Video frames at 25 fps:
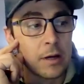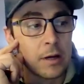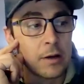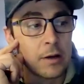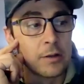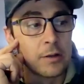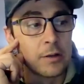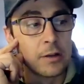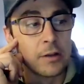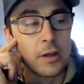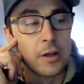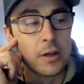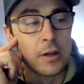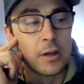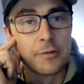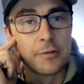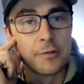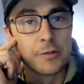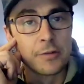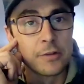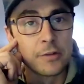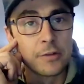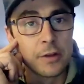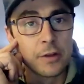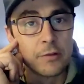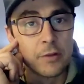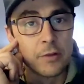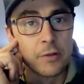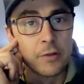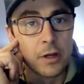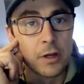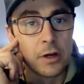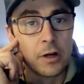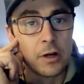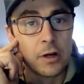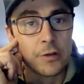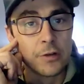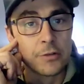in the office give you a
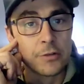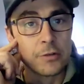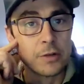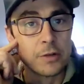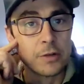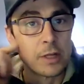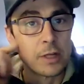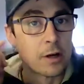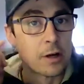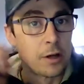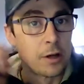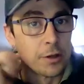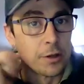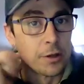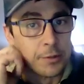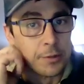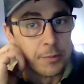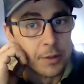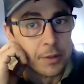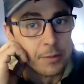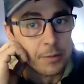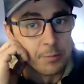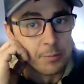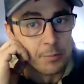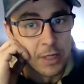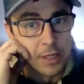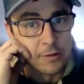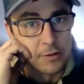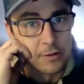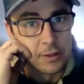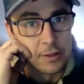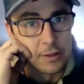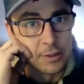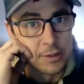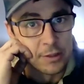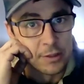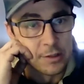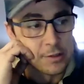call. So he called them and
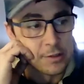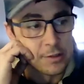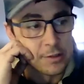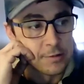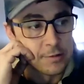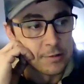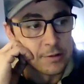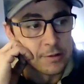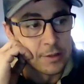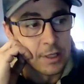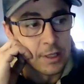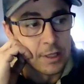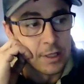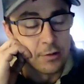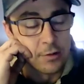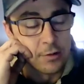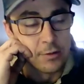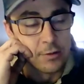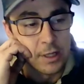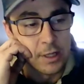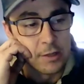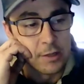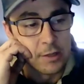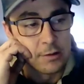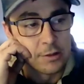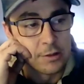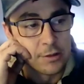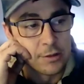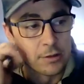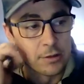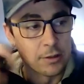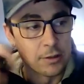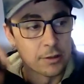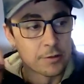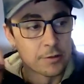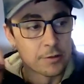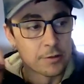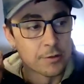basically just said, oh, hey, you're just
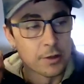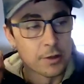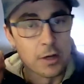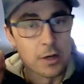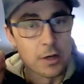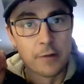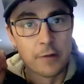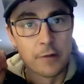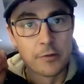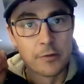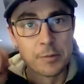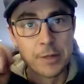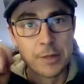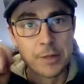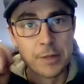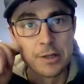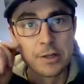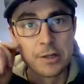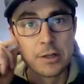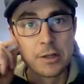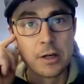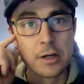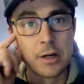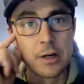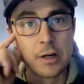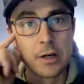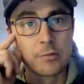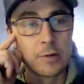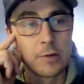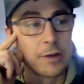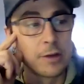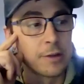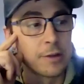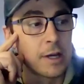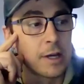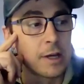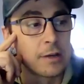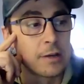looking for a confirmation. You guys
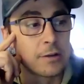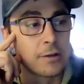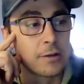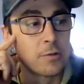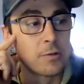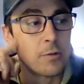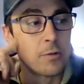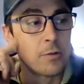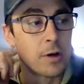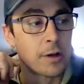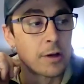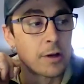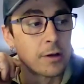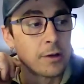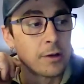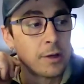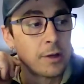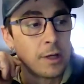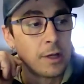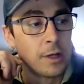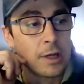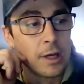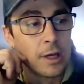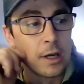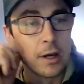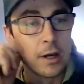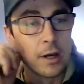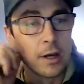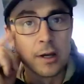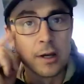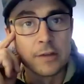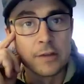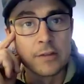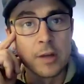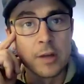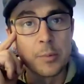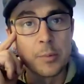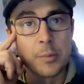want that? Do you want a
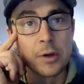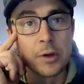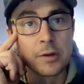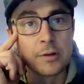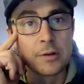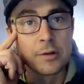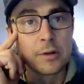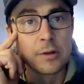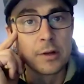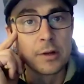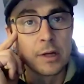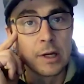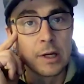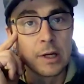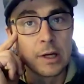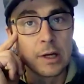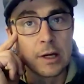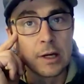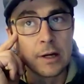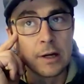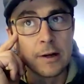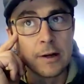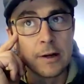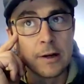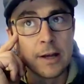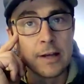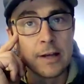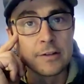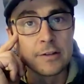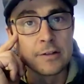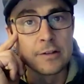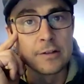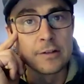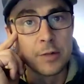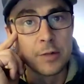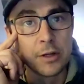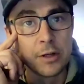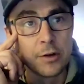separate
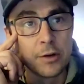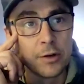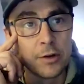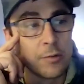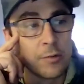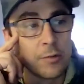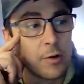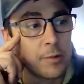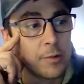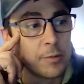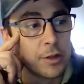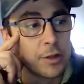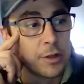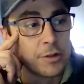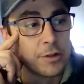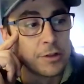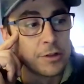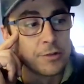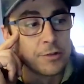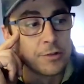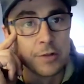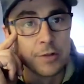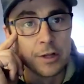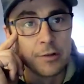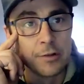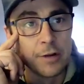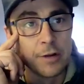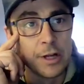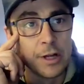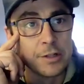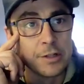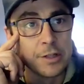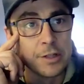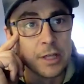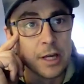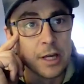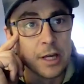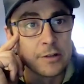estimate, or do you want me to just
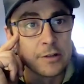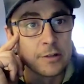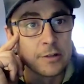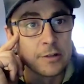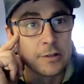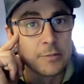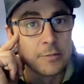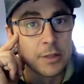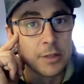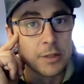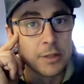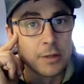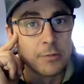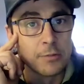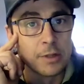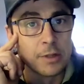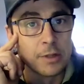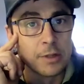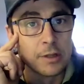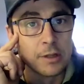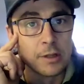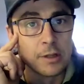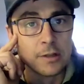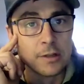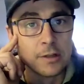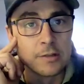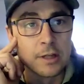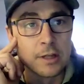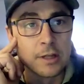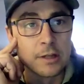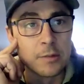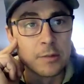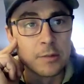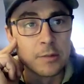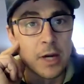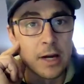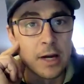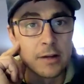rearrange the estimate that we did and
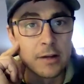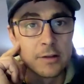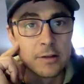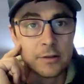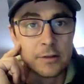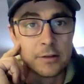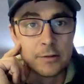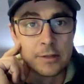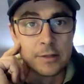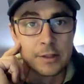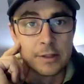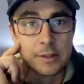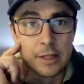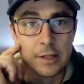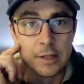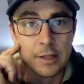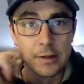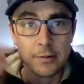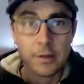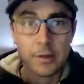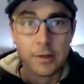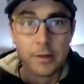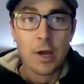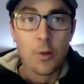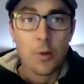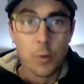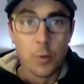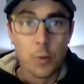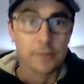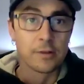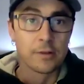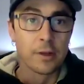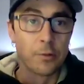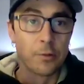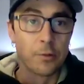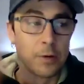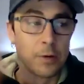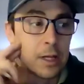send it back to you? And then once
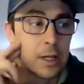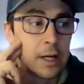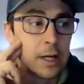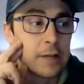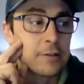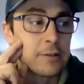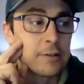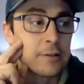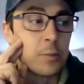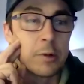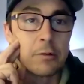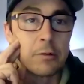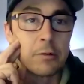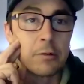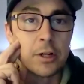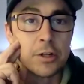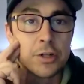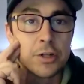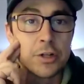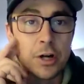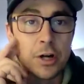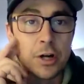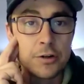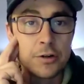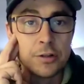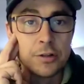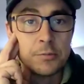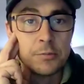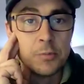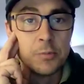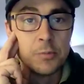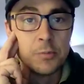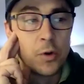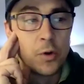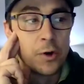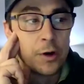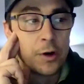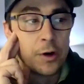they realized that we were going to charge them
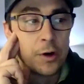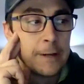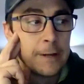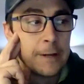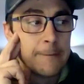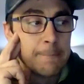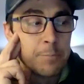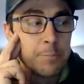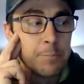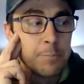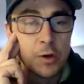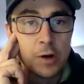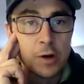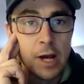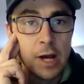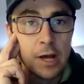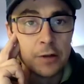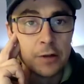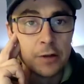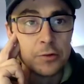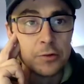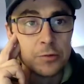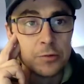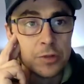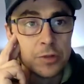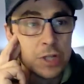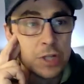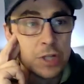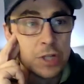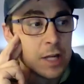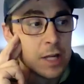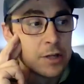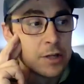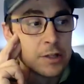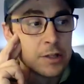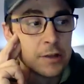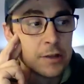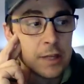more, their attitude
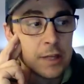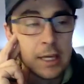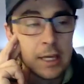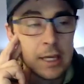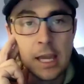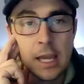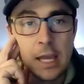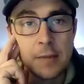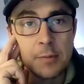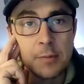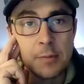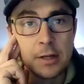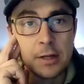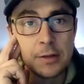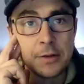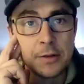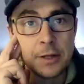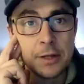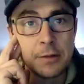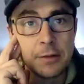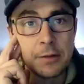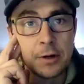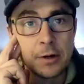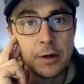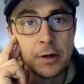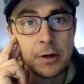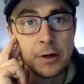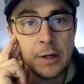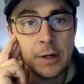changed, and they came in and they were